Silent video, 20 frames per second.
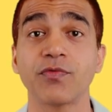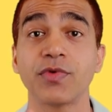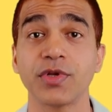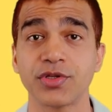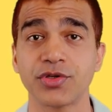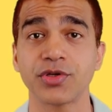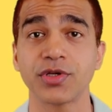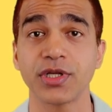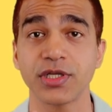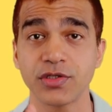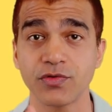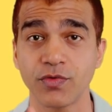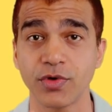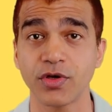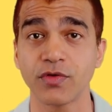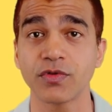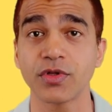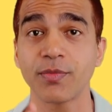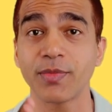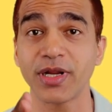which is
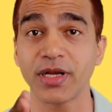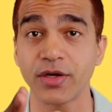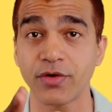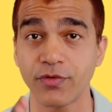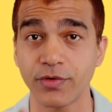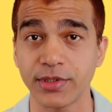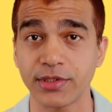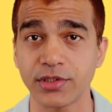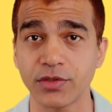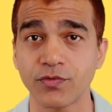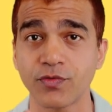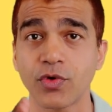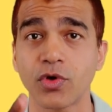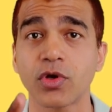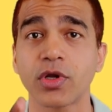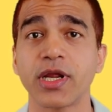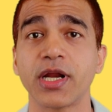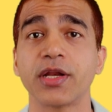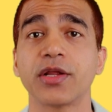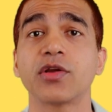one of the main reasons
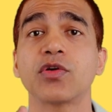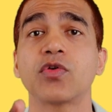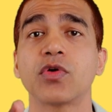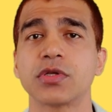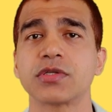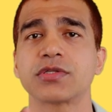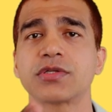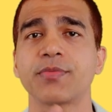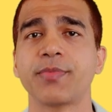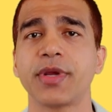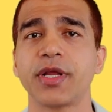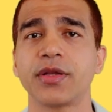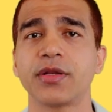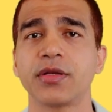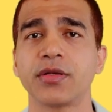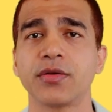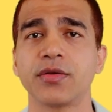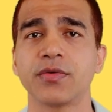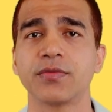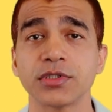for getting constipated.